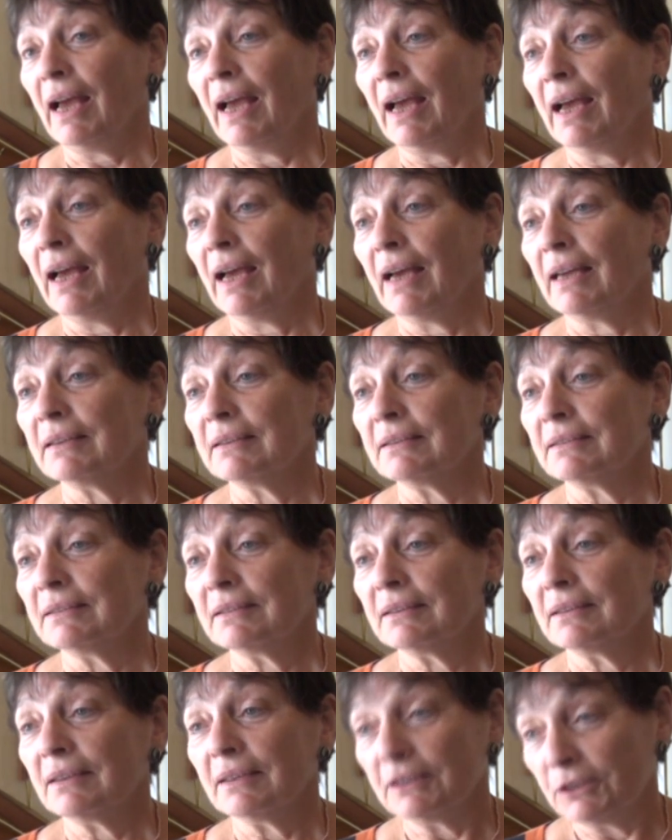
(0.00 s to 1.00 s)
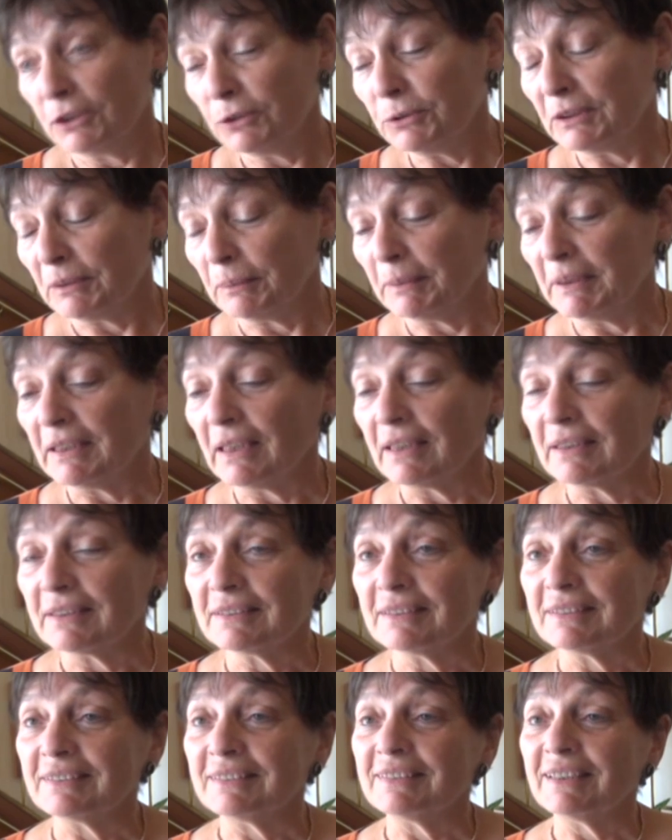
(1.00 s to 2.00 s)
And it used to be
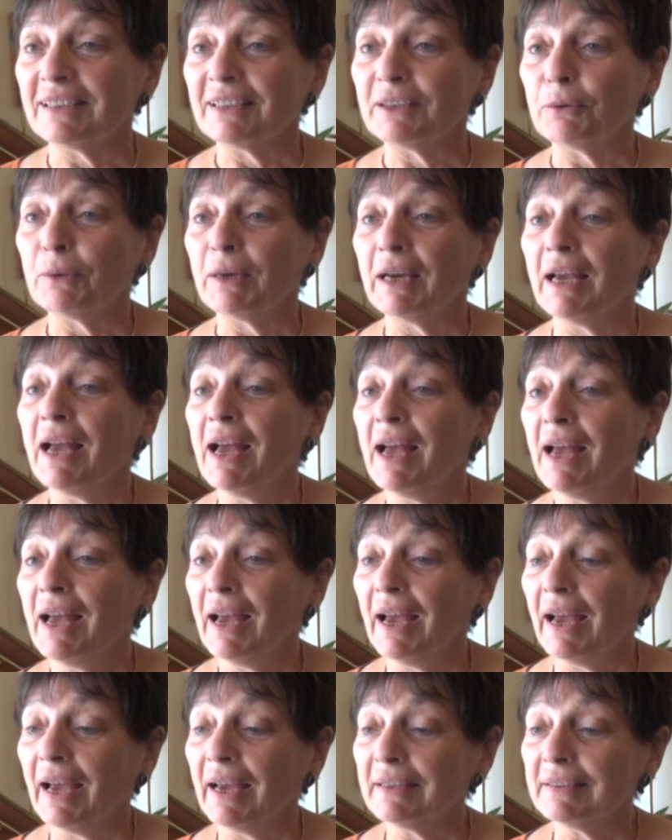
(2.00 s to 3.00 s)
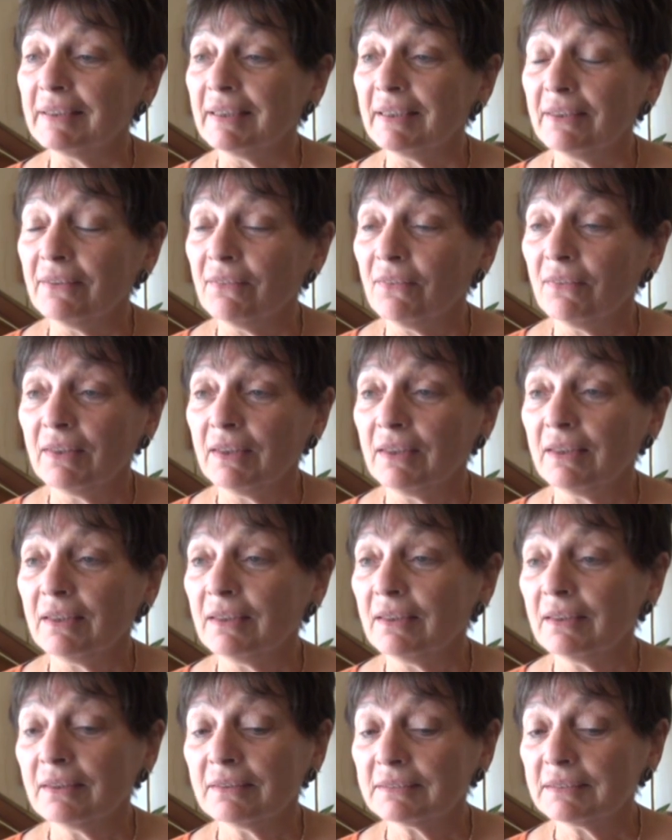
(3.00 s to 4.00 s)
non-existent anyway. And in
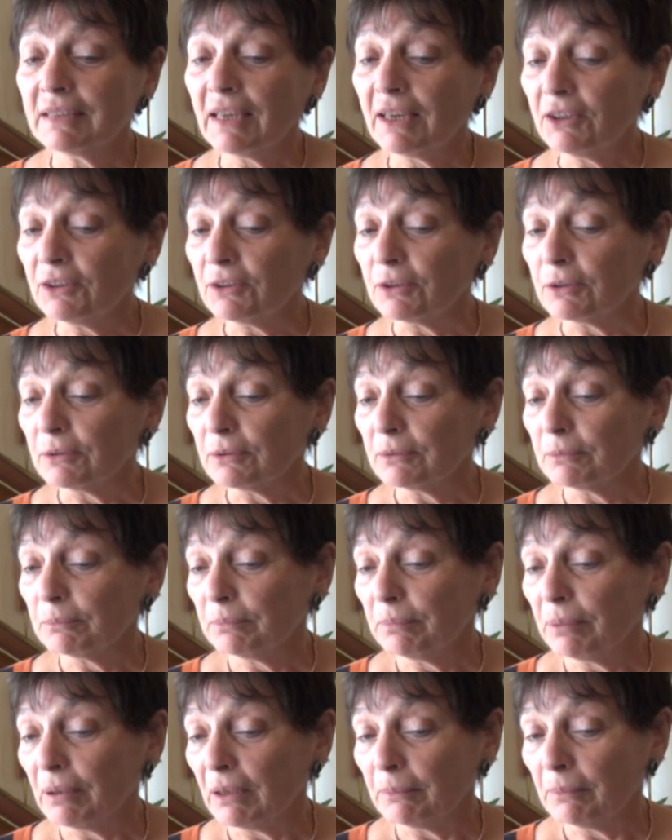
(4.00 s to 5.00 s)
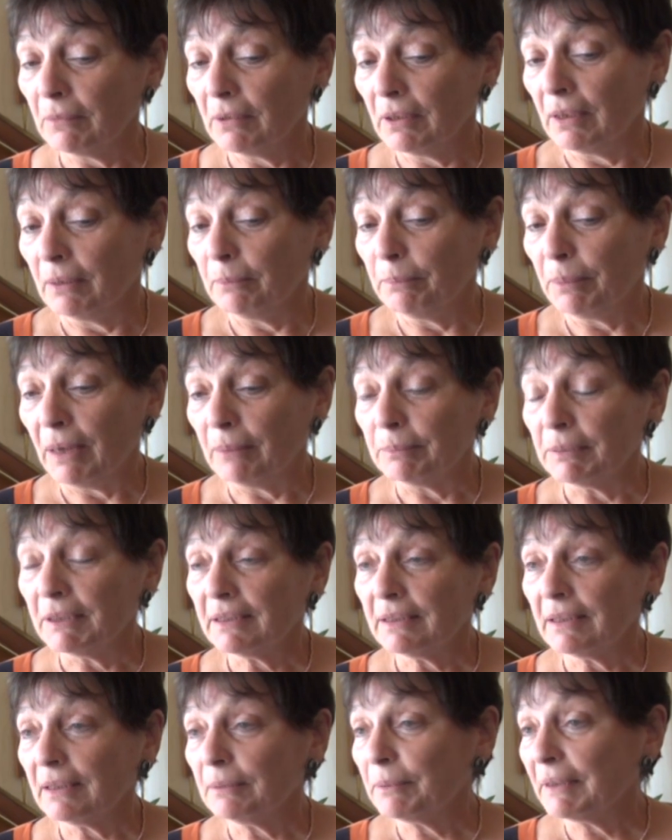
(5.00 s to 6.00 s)
the secular
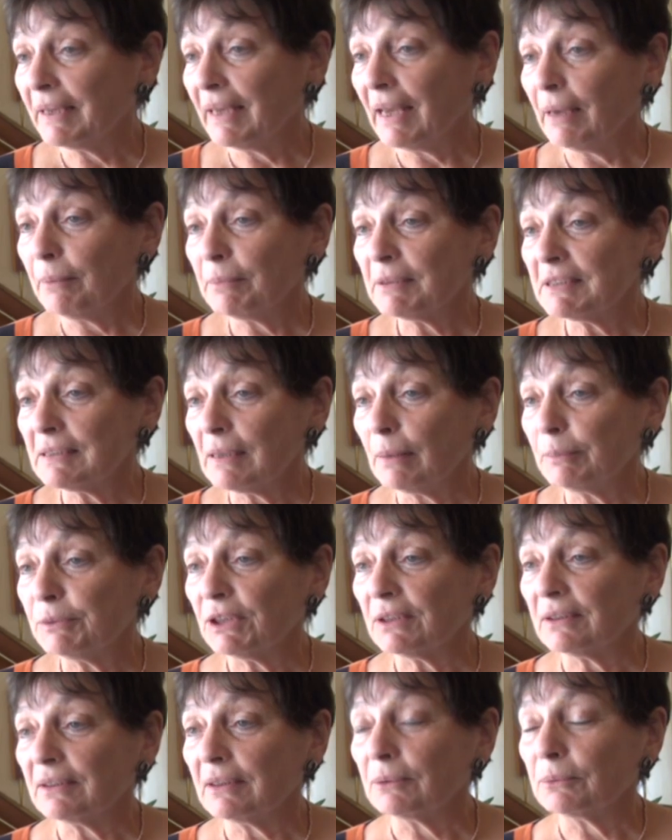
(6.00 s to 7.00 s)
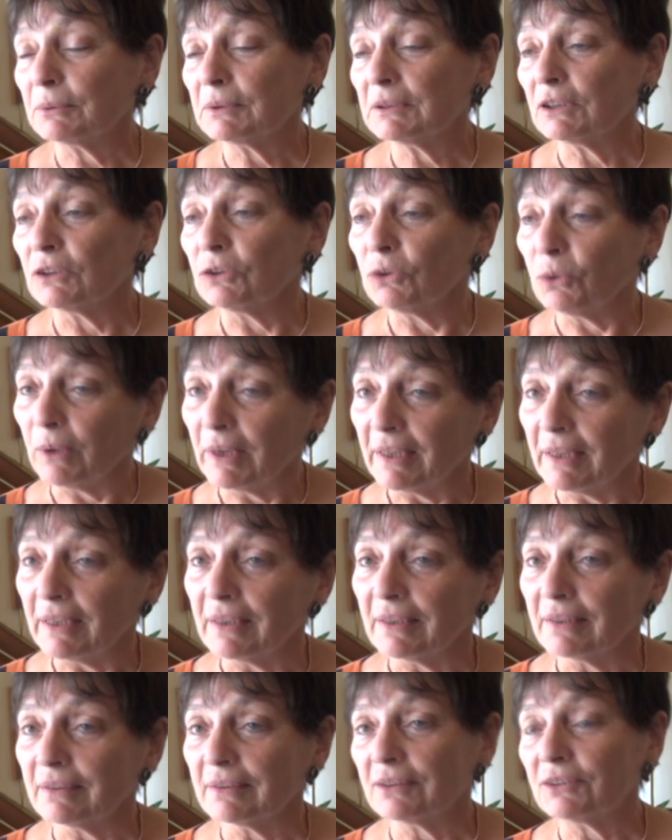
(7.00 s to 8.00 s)
public, it became a subject that was
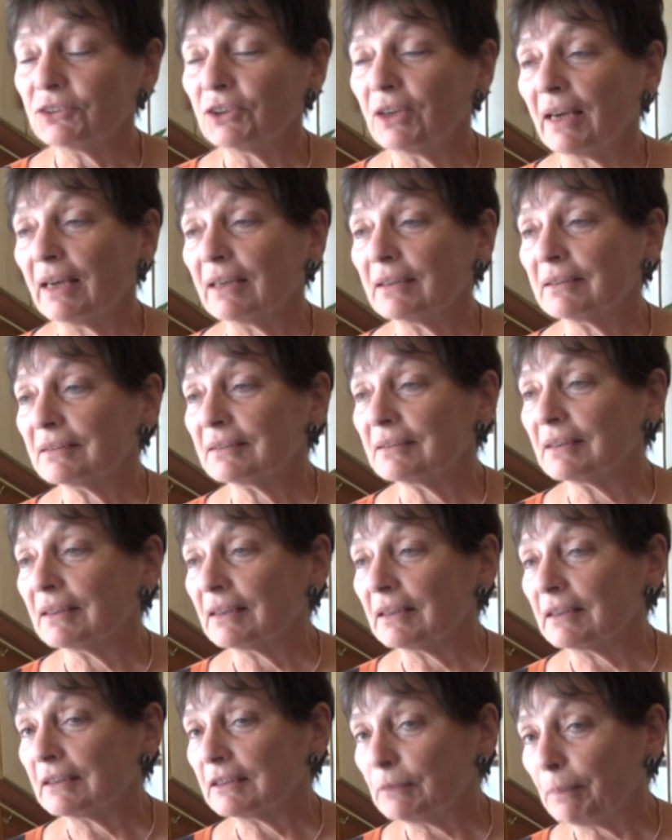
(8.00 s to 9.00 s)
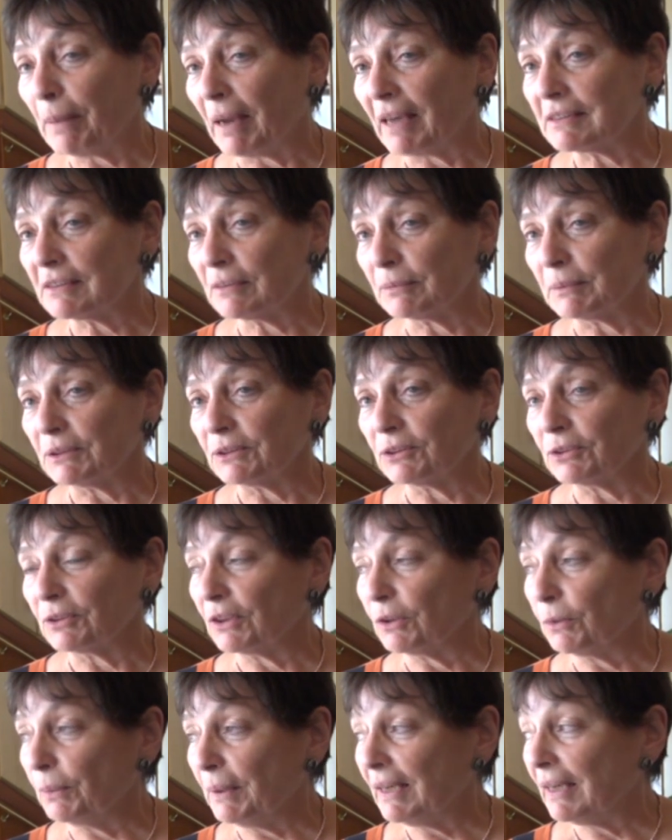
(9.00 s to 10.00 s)
annoying, that you had as little as possible
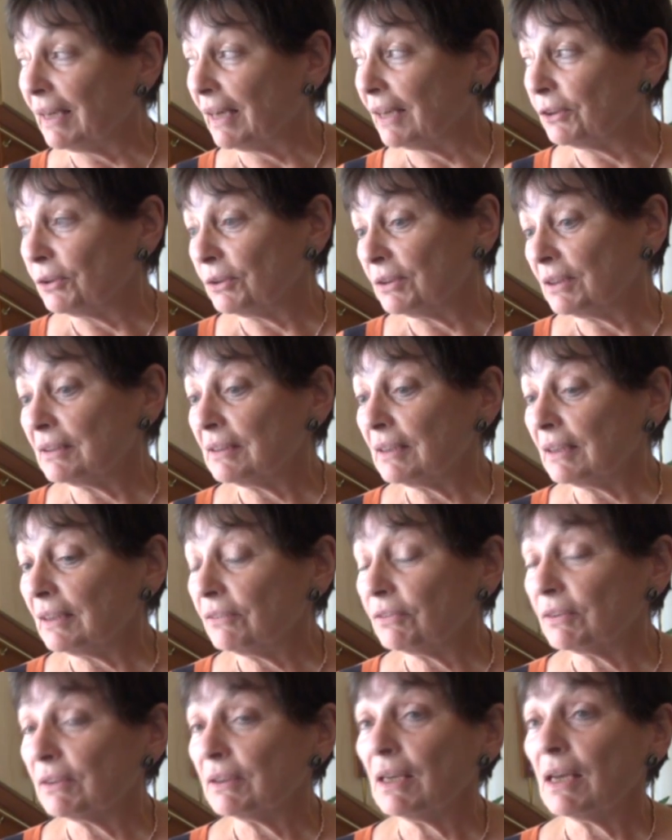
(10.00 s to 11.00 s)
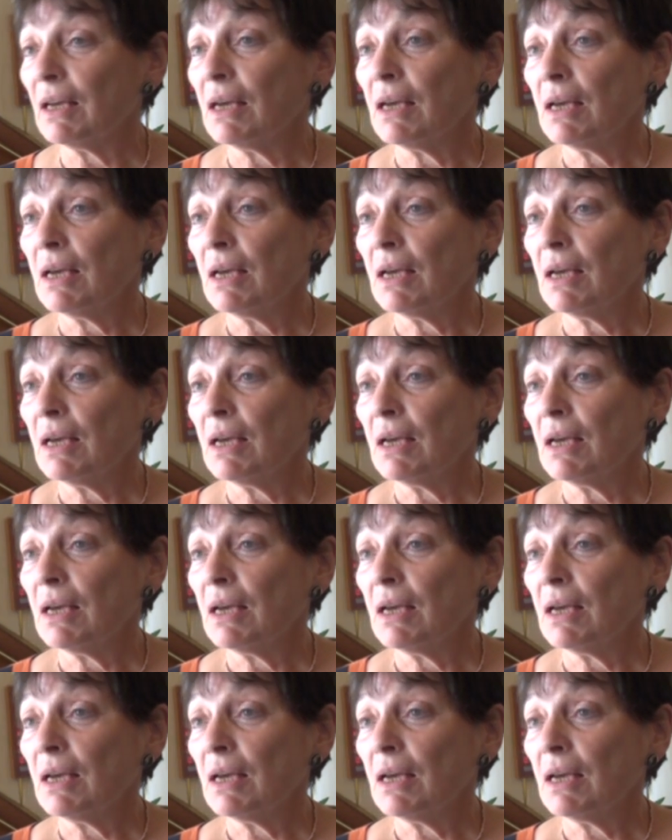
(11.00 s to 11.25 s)
during the week, and you didn't even,